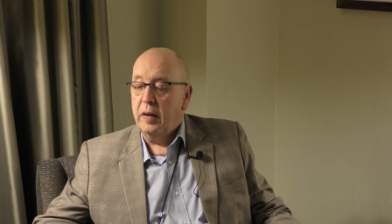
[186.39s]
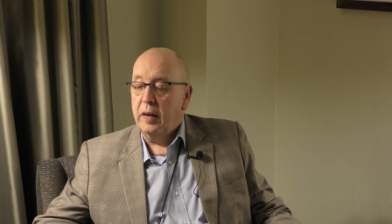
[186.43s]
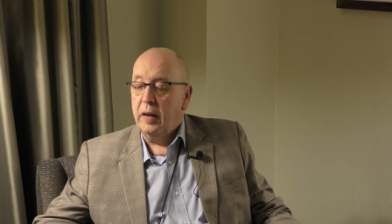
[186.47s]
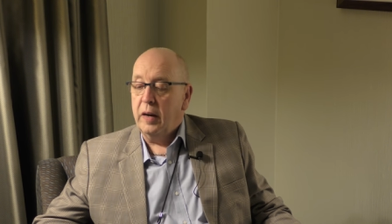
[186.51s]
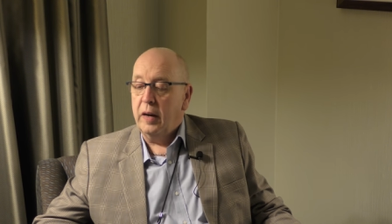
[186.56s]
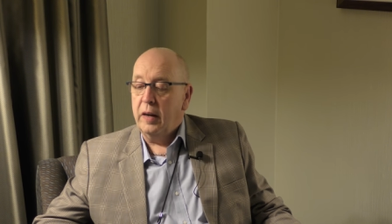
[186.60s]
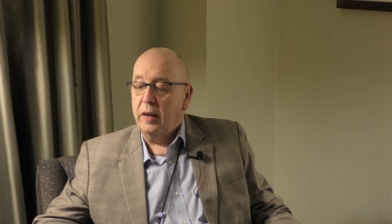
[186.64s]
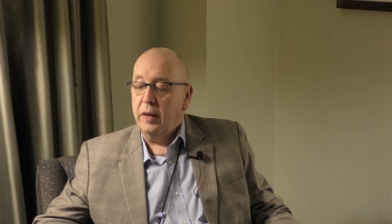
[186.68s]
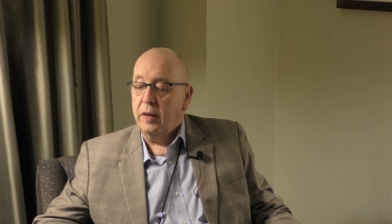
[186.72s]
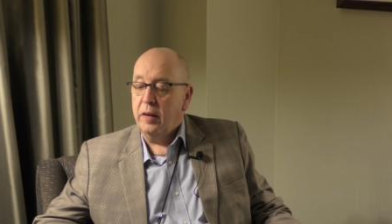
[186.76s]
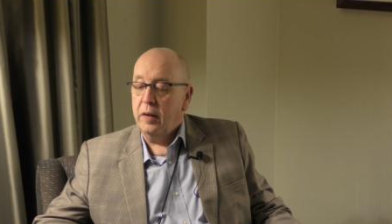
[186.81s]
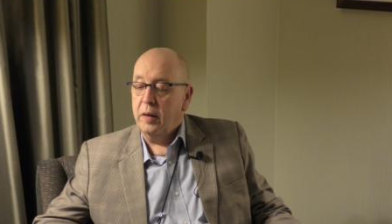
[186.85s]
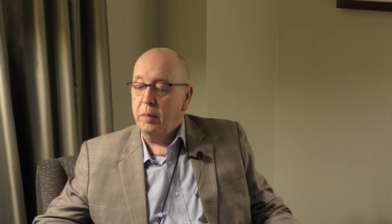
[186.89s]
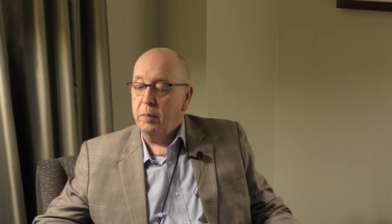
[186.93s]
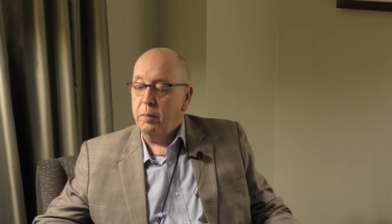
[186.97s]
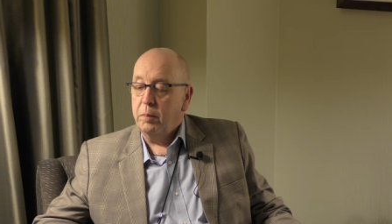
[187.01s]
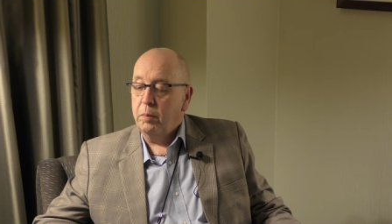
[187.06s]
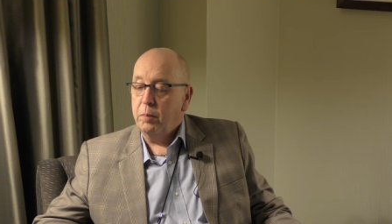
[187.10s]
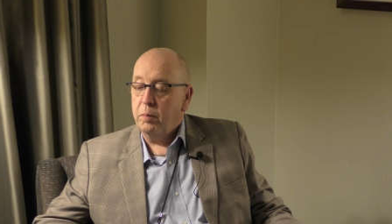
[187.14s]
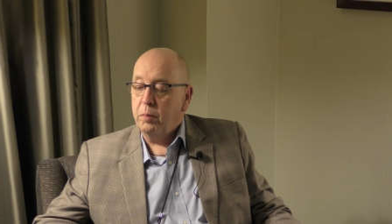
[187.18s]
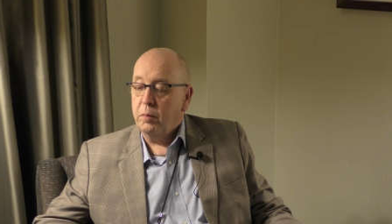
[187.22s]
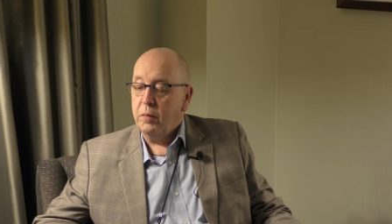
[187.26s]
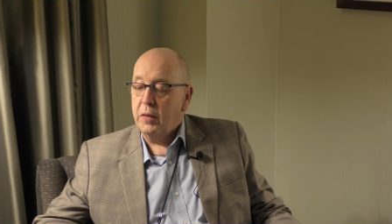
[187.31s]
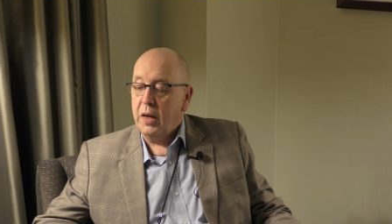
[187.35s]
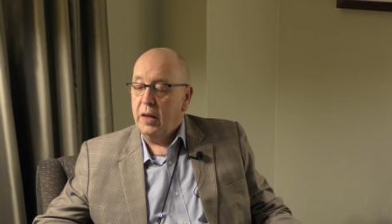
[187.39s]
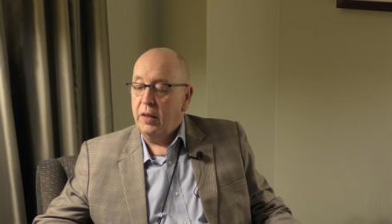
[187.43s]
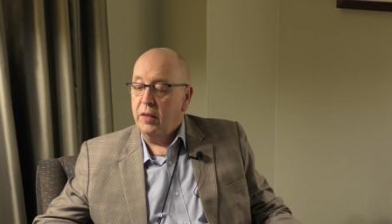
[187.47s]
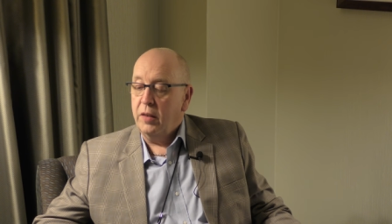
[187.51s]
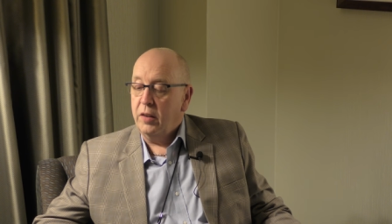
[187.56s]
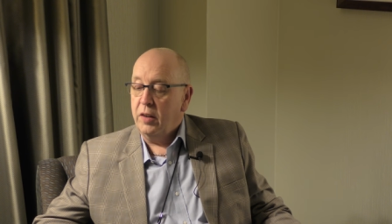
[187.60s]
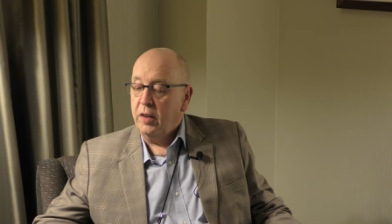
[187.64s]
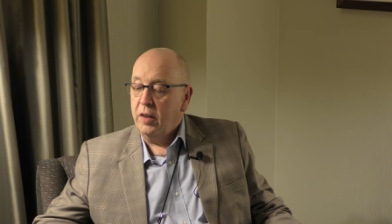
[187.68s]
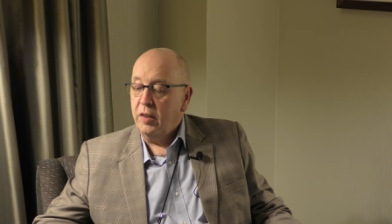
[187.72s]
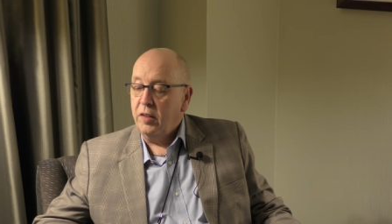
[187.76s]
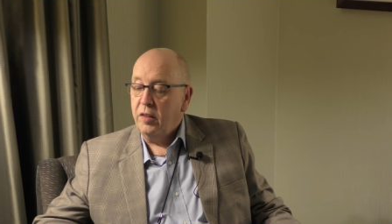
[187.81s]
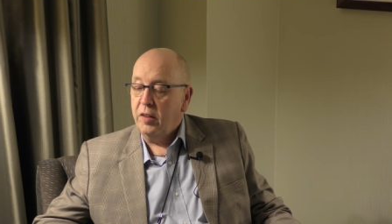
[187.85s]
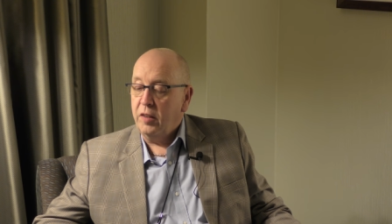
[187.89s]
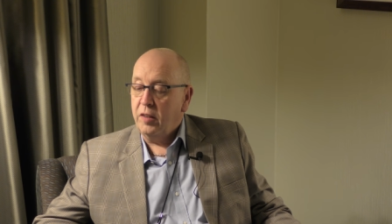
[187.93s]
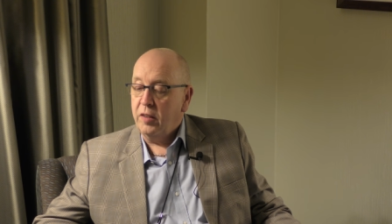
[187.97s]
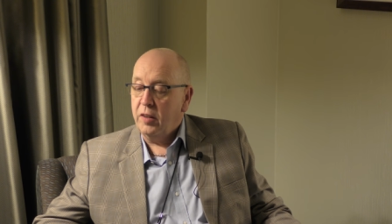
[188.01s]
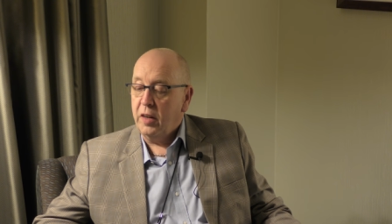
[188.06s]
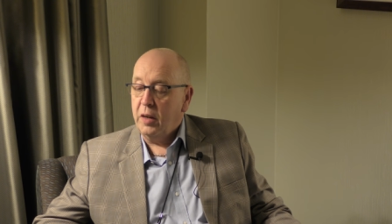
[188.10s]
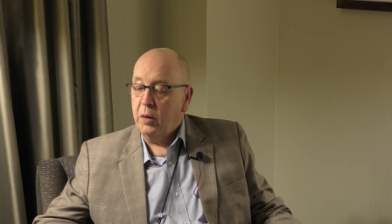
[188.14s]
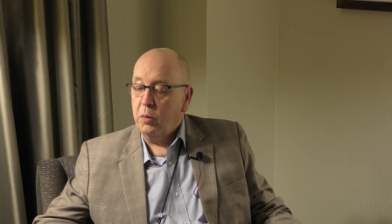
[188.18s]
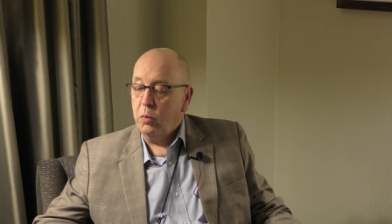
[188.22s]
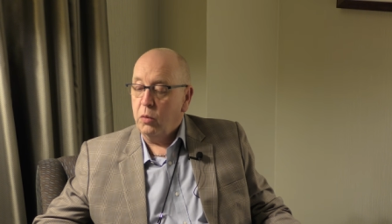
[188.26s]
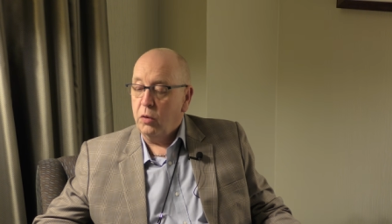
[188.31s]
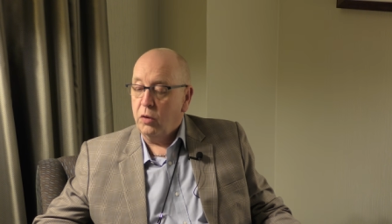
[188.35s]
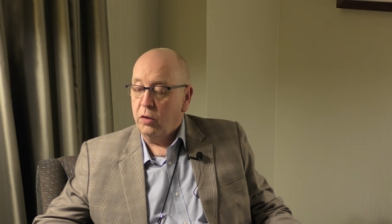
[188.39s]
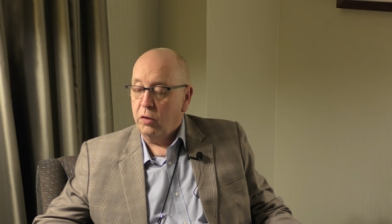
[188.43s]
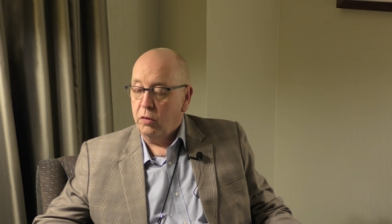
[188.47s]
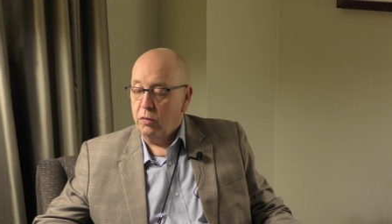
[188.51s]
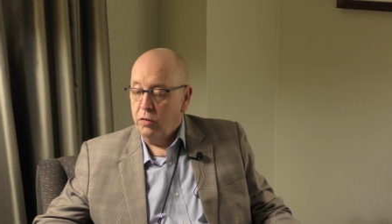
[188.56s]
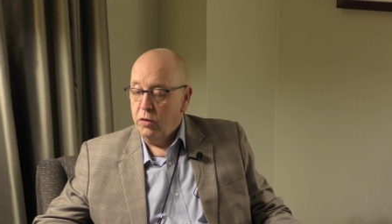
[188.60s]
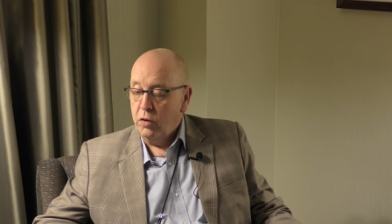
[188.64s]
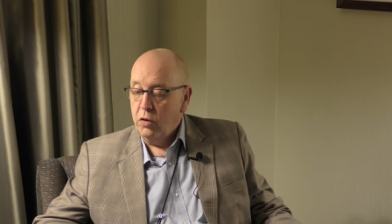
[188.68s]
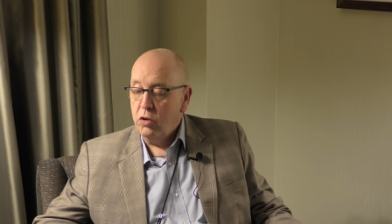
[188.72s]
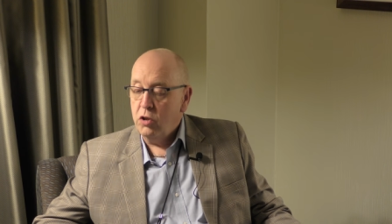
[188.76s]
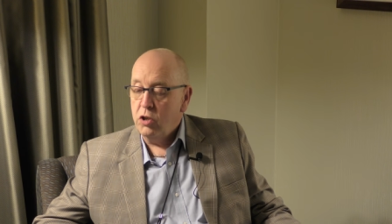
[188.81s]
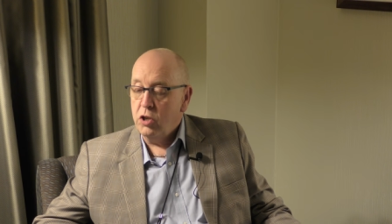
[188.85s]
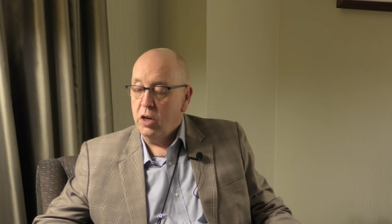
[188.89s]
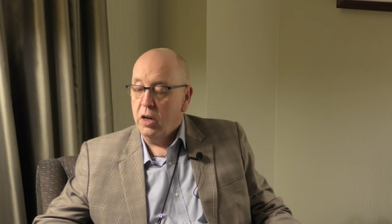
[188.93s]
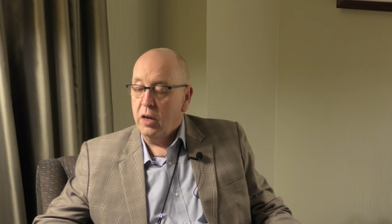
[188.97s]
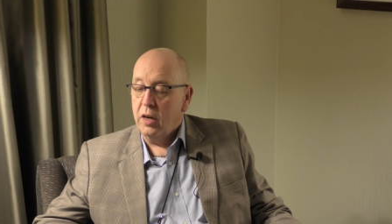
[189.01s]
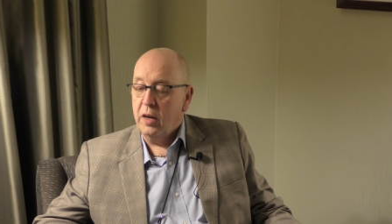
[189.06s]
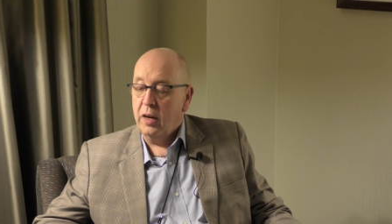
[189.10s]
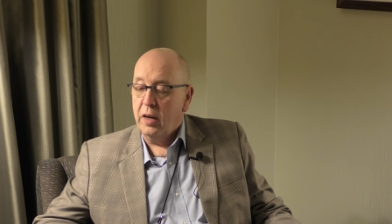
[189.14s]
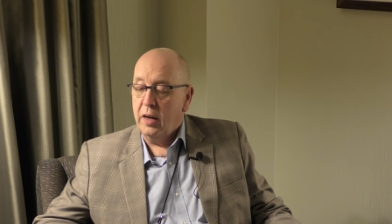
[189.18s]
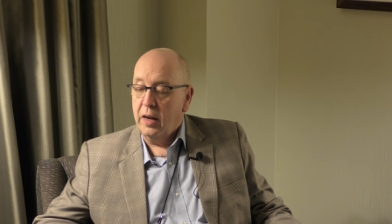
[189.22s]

And um, and the DCC was the future,